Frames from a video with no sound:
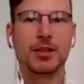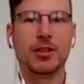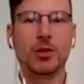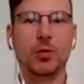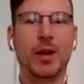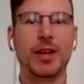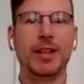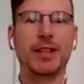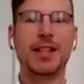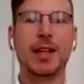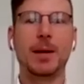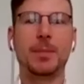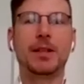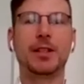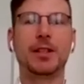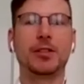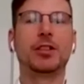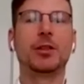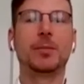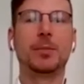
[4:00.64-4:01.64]
So what is
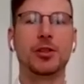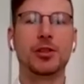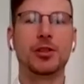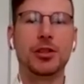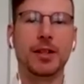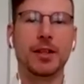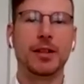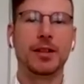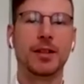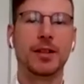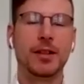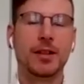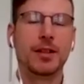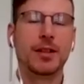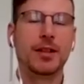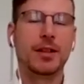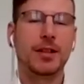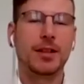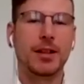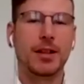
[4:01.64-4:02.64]
happening on the machine?
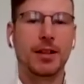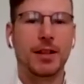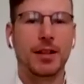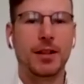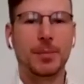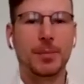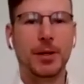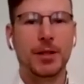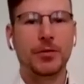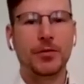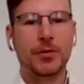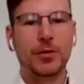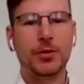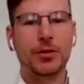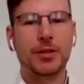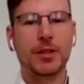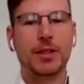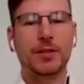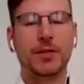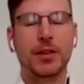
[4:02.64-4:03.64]
But of
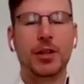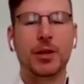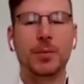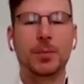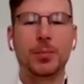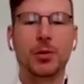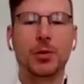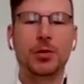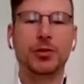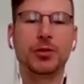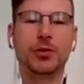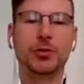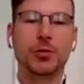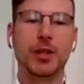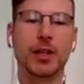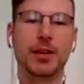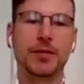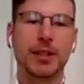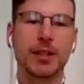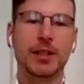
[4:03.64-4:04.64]
course, it's very important to
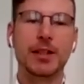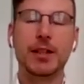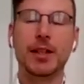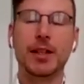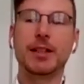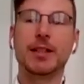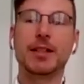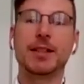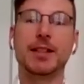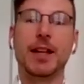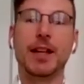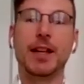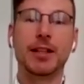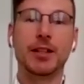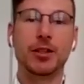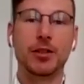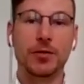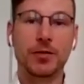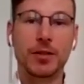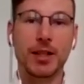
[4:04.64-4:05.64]
have a clear
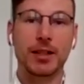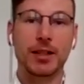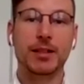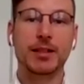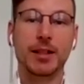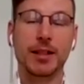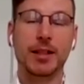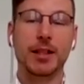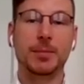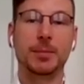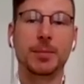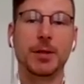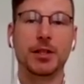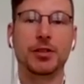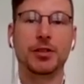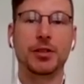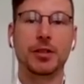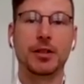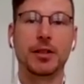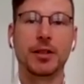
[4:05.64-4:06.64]
understanding of the entire
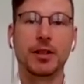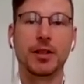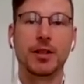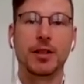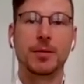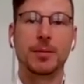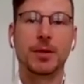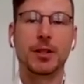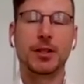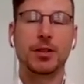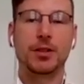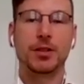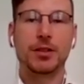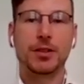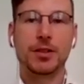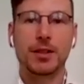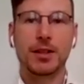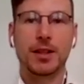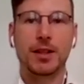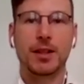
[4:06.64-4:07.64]
picture,
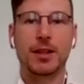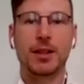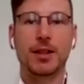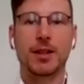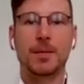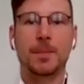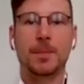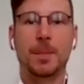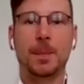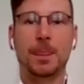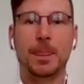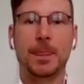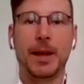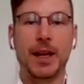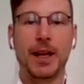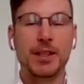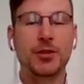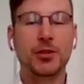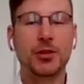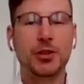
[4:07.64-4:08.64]
because
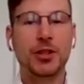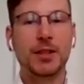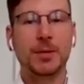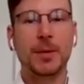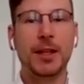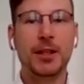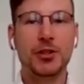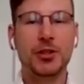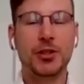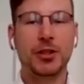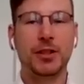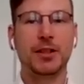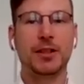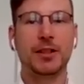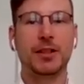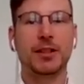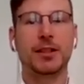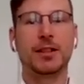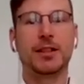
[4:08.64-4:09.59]
as you just mentioned,